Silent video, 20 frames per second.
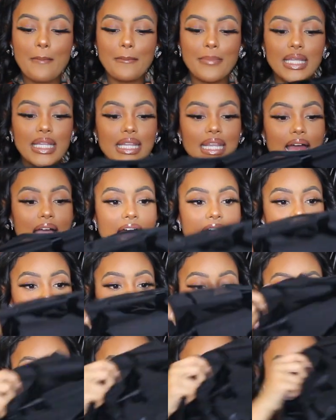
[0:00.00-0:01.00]

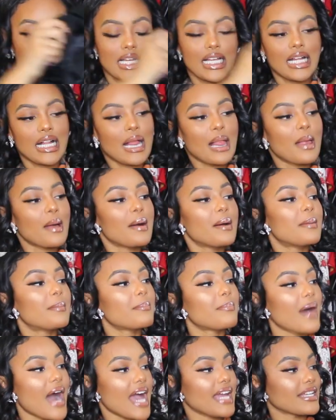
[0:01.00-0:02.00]
black
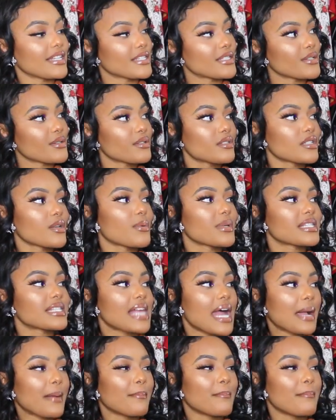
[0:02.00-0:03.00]
bodysuit. So it's
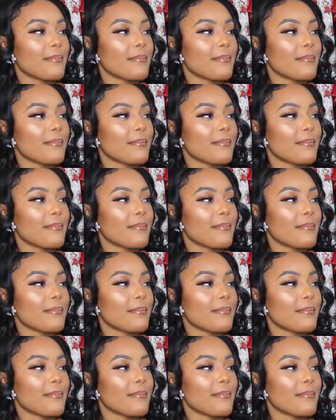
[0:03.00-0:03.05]
like